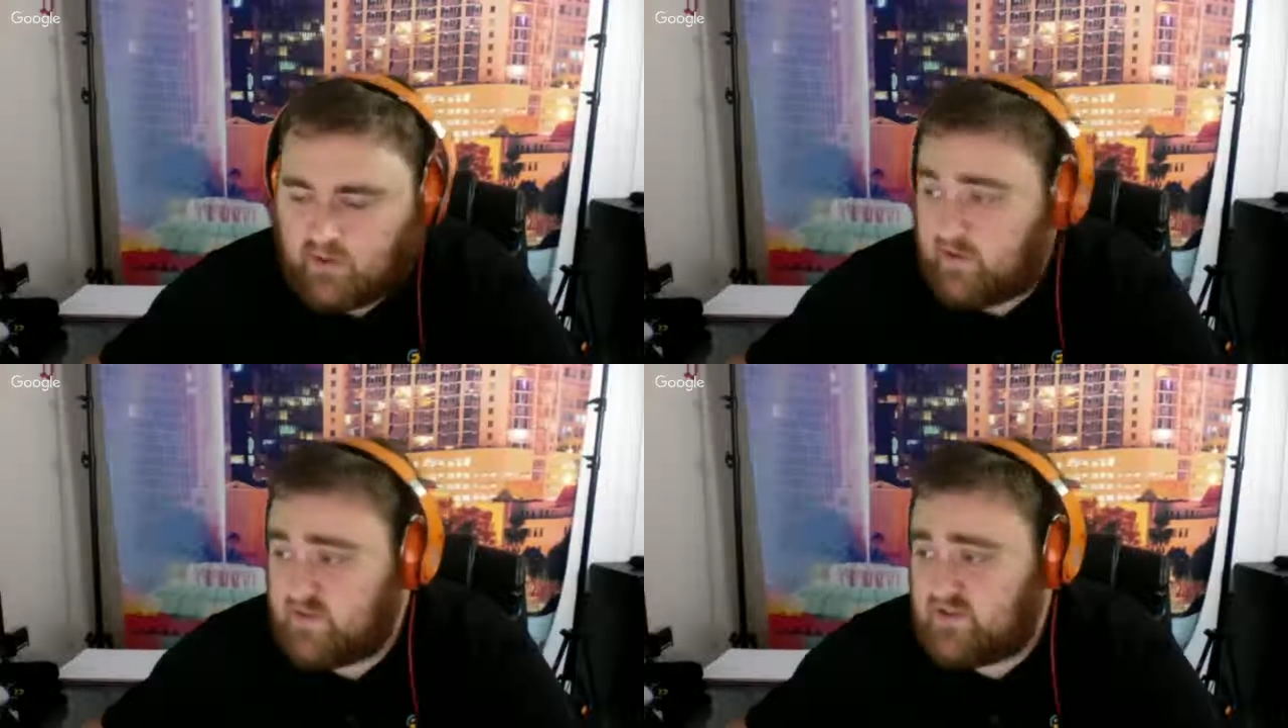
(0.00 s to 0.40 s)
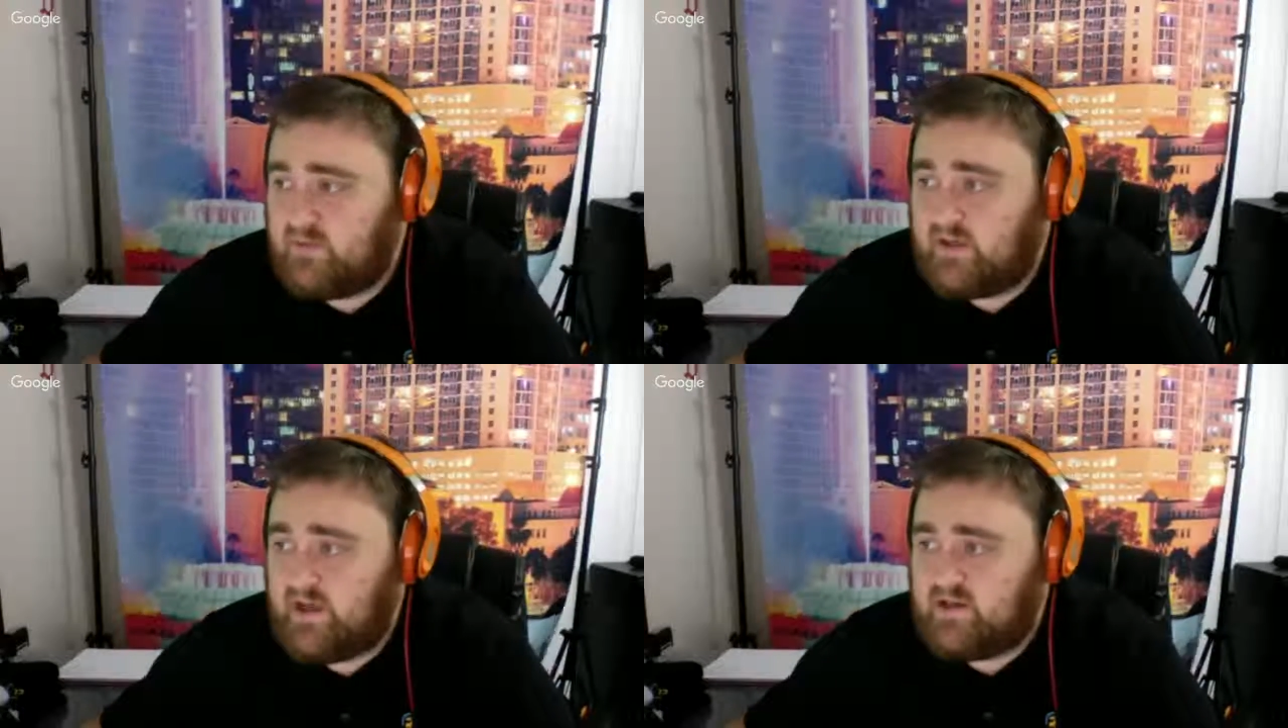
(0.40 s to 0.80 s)
I used him
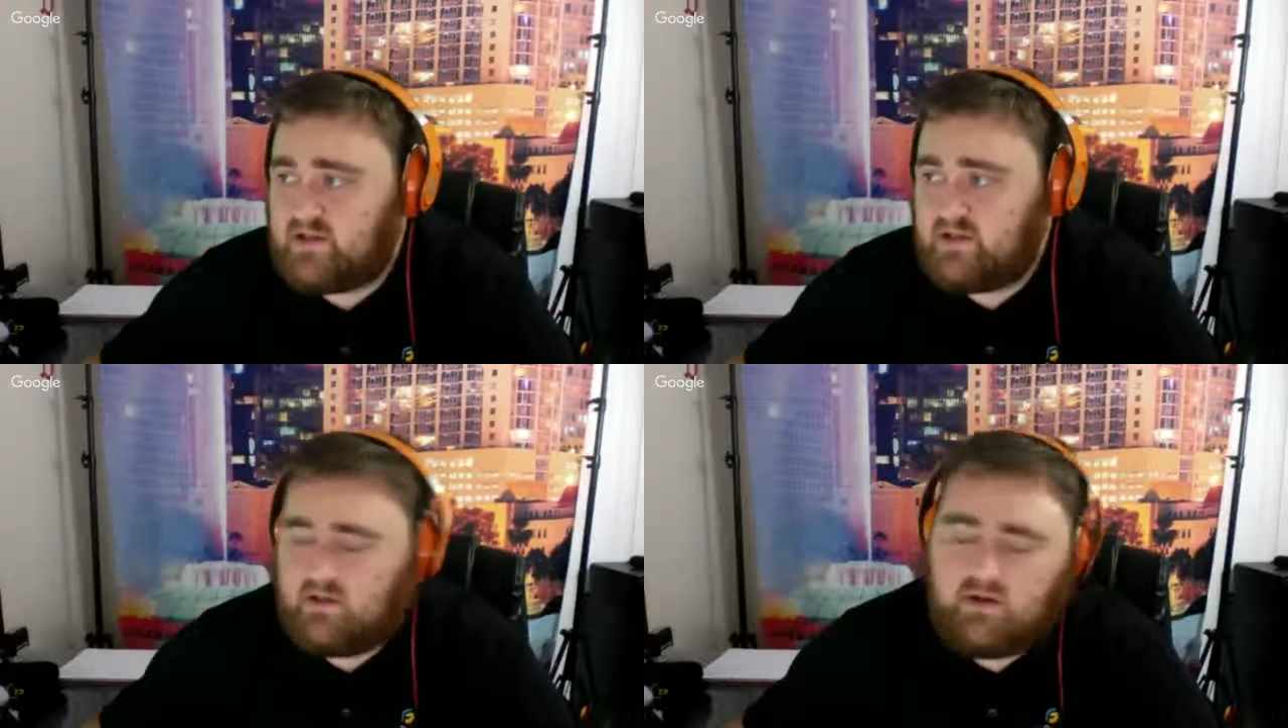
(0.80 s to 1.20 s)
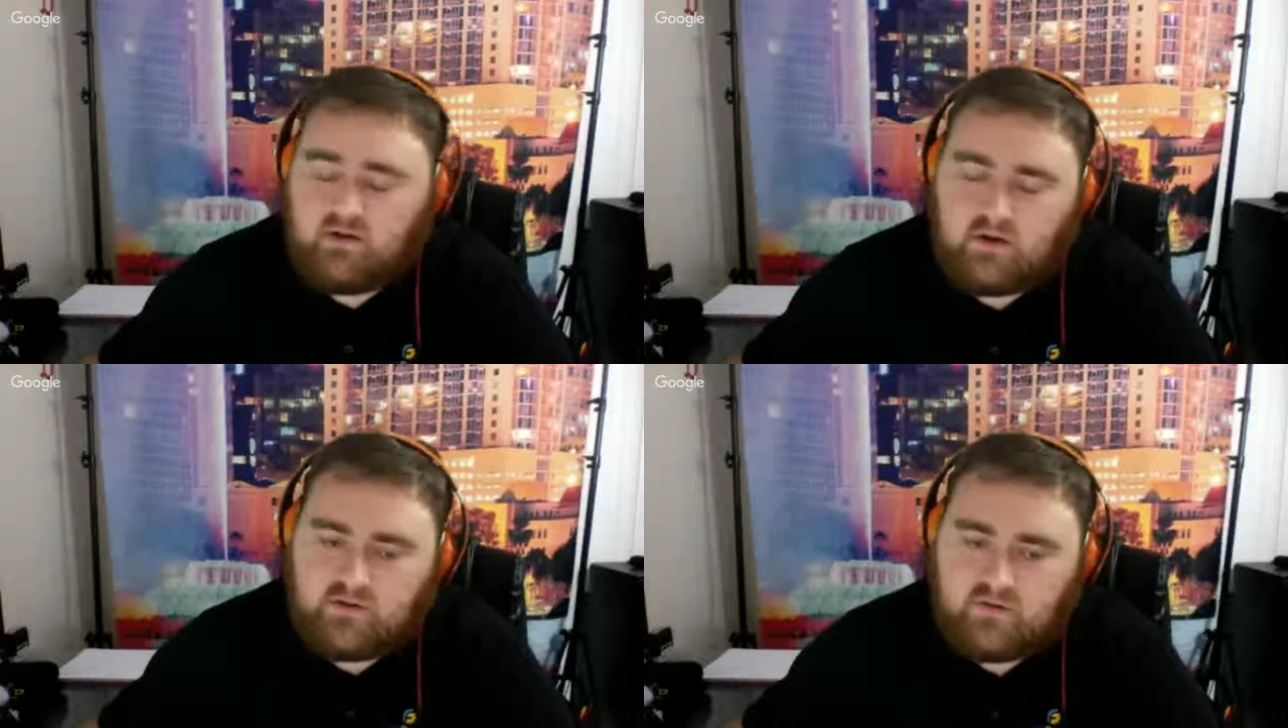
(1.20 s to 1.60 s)
in cash
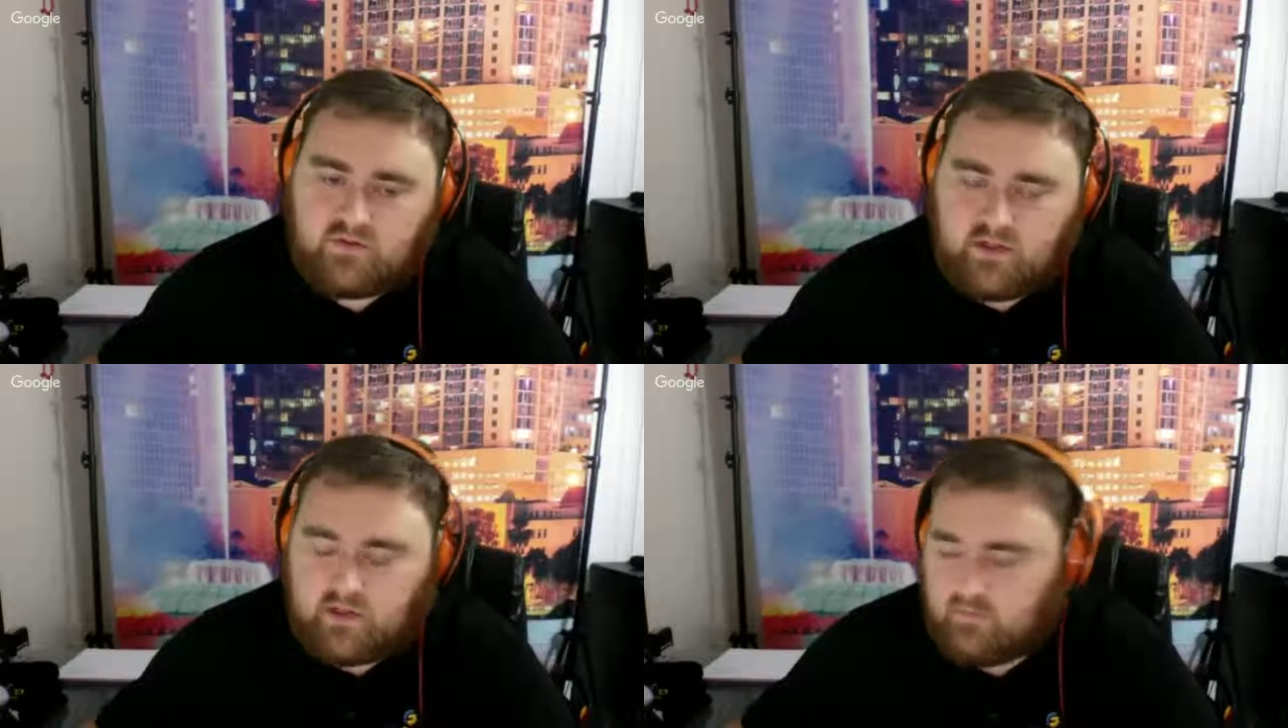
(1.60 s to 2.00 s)
here on Tuesday night.